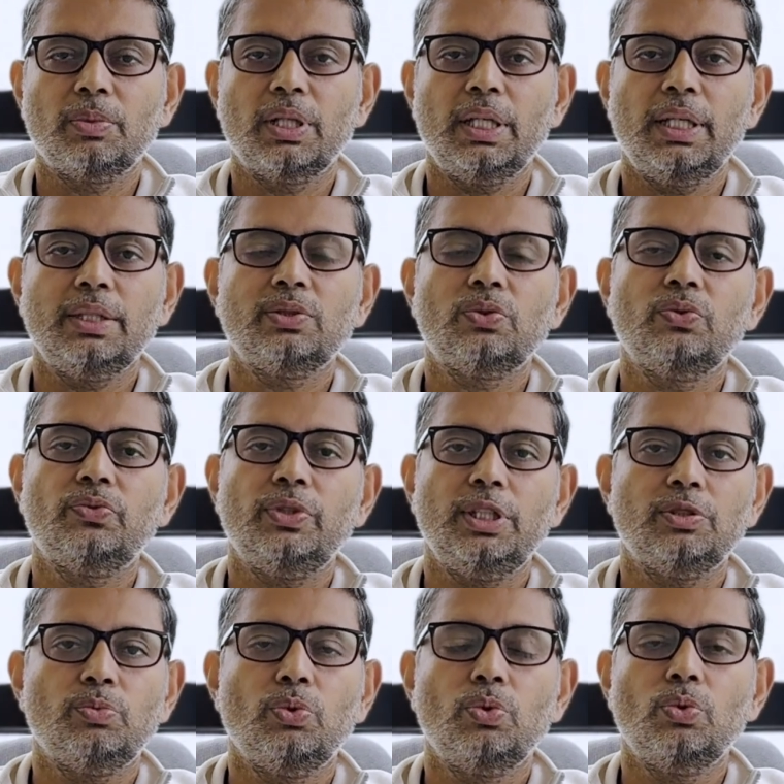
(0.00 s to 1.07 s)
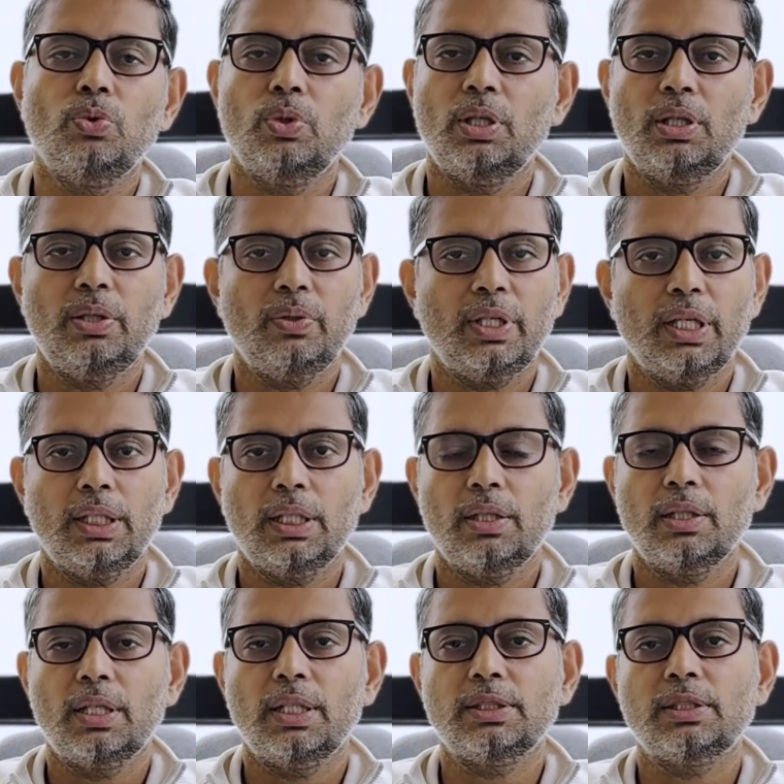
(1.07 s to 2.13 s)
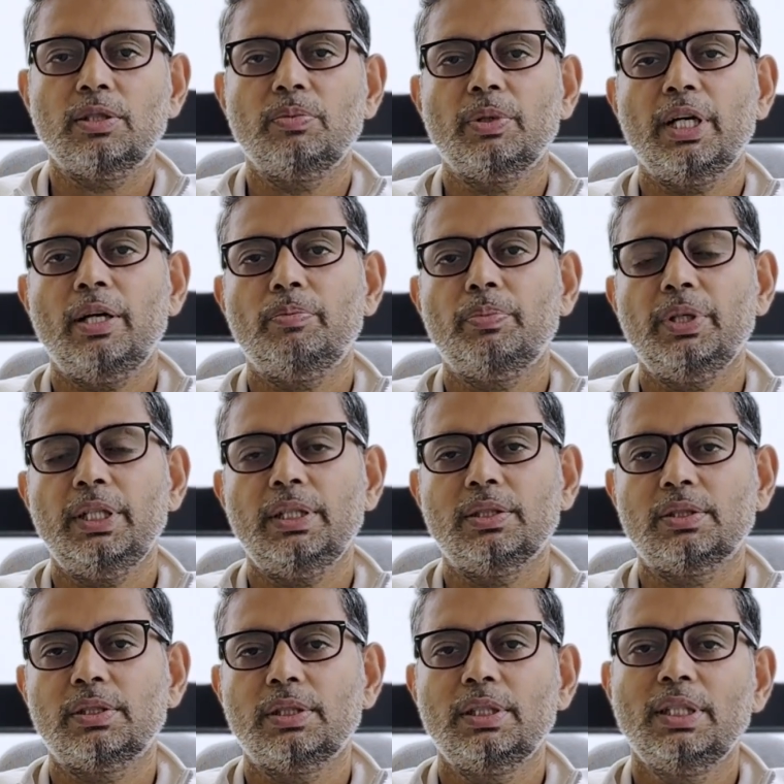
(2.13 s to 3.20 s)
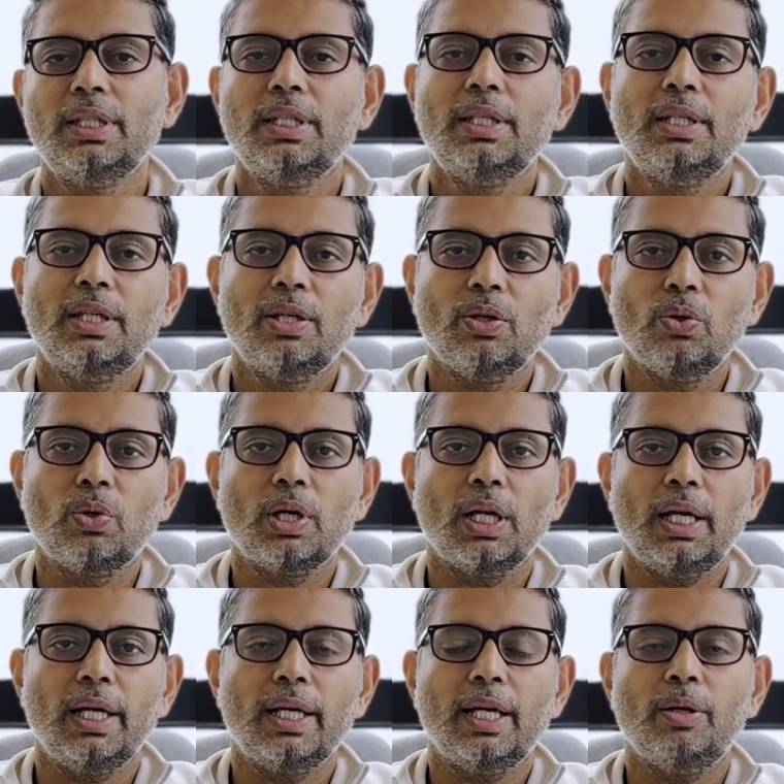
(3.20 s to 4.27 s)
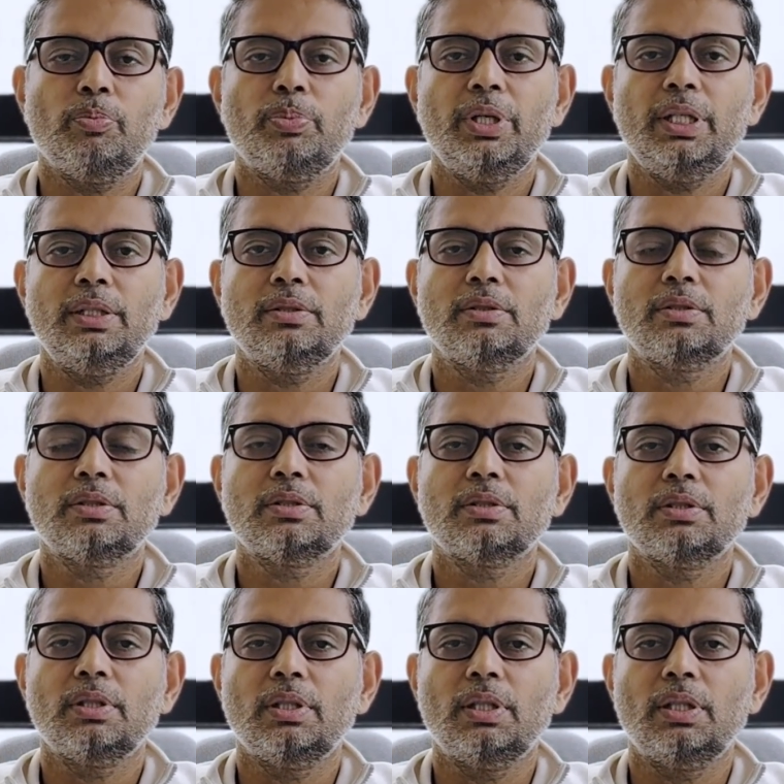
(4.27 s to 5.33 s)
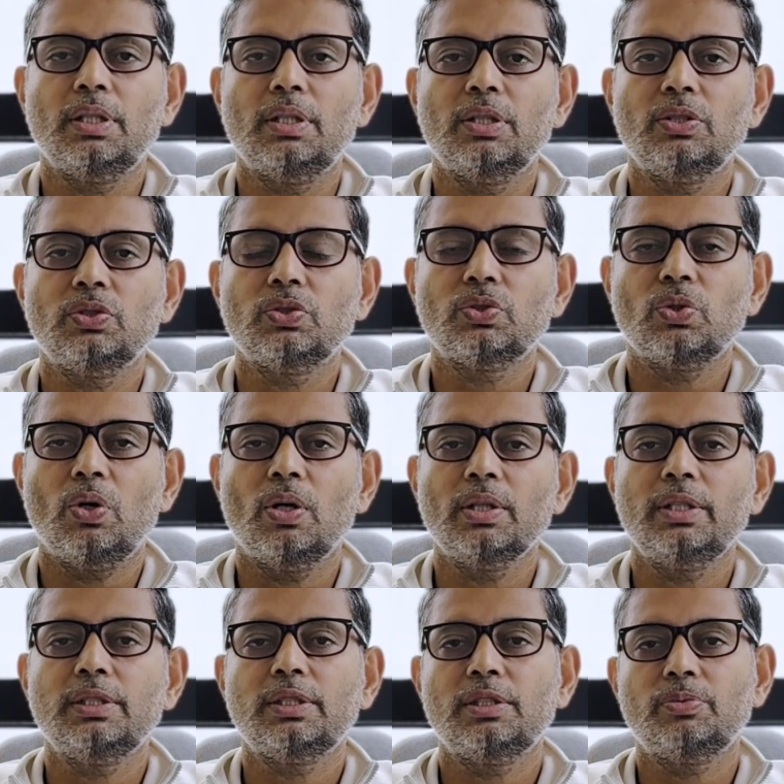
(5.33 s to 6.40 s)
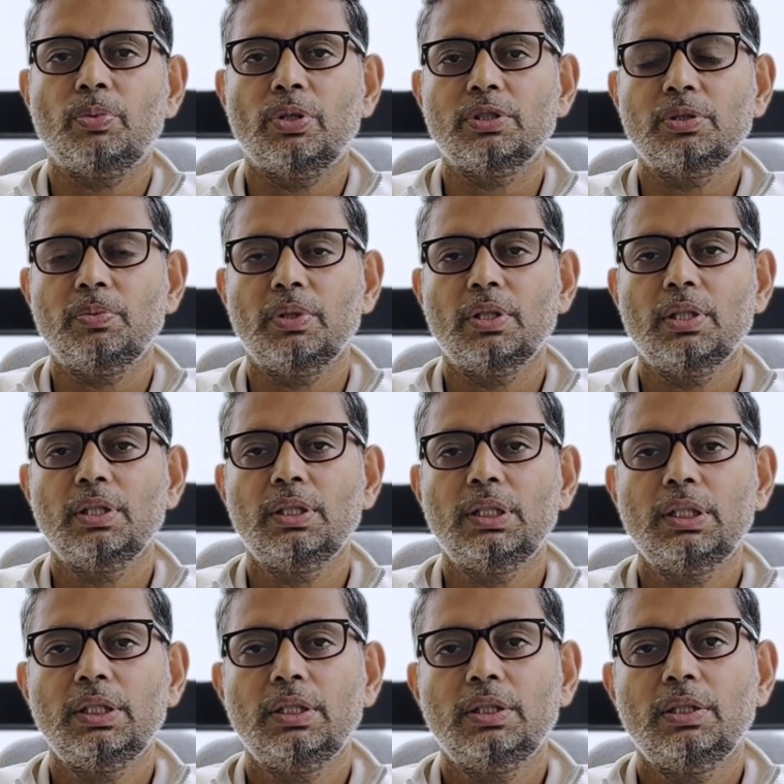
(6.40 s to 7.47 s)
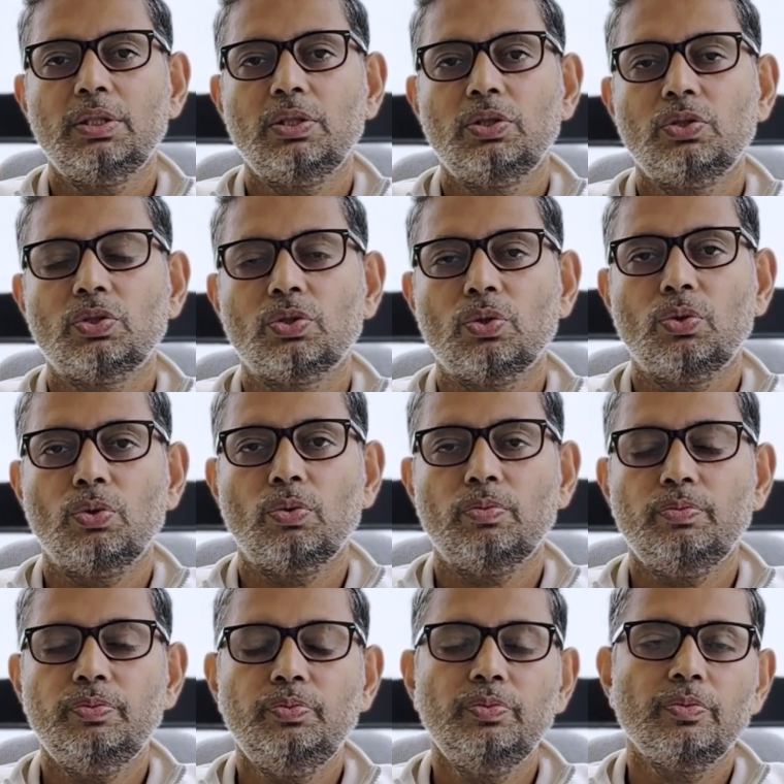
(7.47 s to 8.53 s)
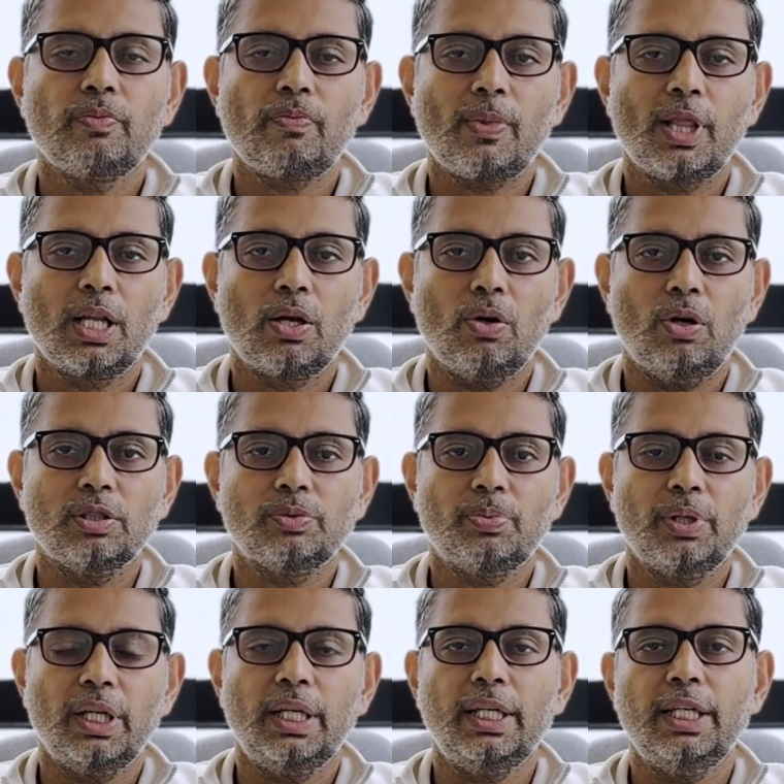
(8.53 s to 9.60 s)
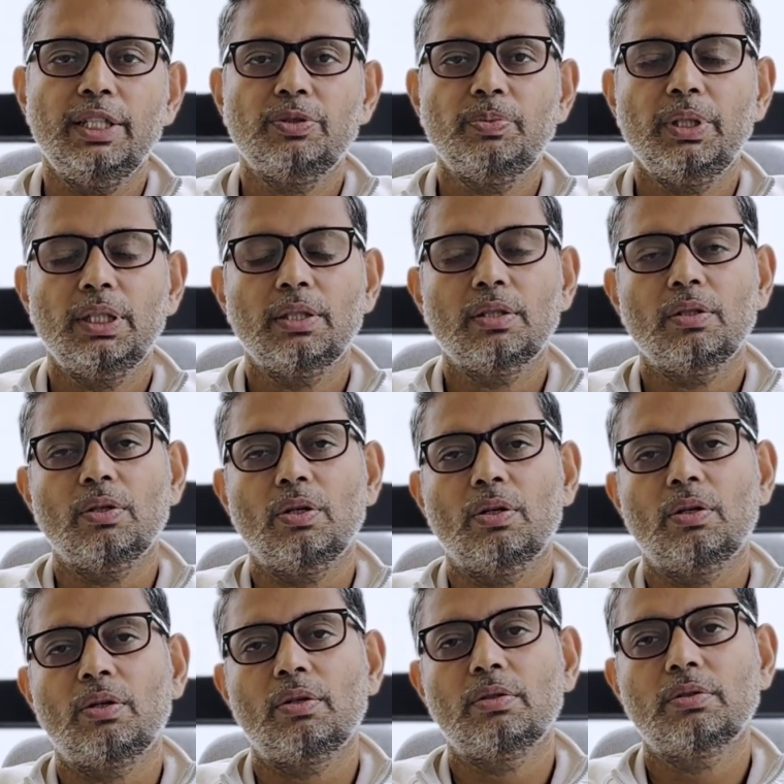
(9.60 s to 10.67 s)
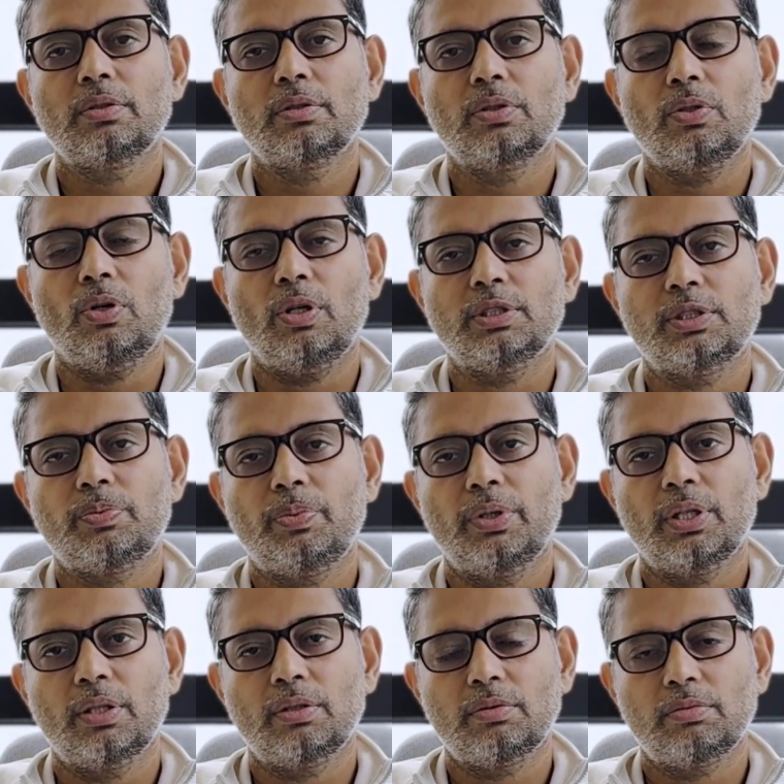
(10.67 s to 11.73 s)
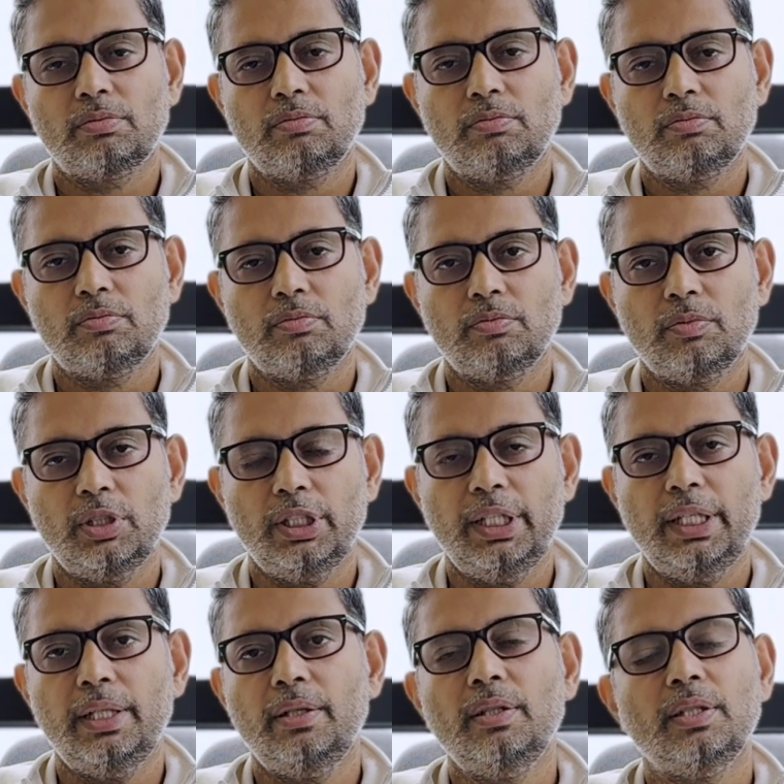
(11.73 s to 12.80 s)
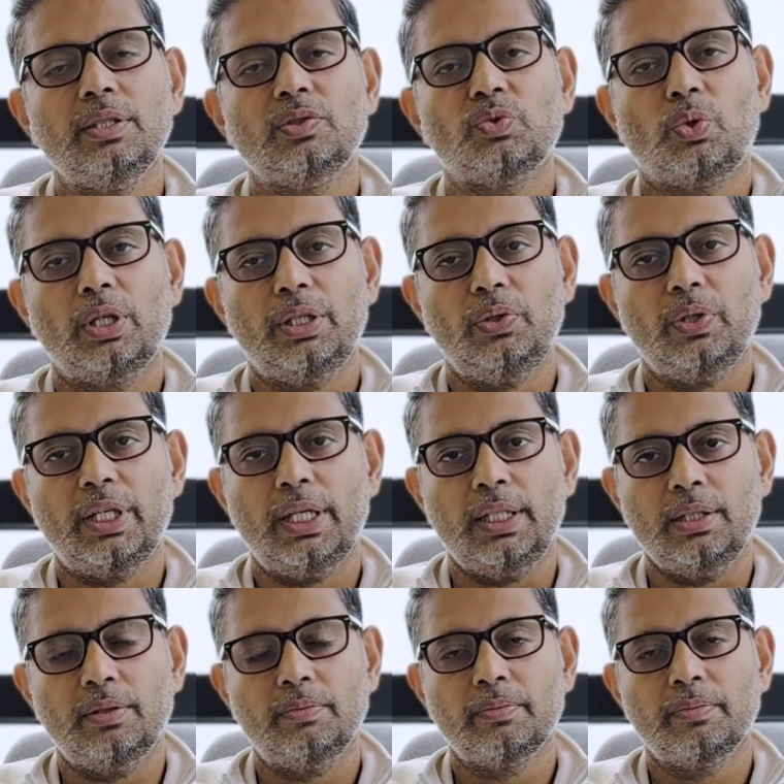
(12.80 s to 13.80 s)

connects to Facebook, Google, you can run custom campaigns, lookalike campaigns. So all this is possible. So cost per engagement or cost per lead is what you can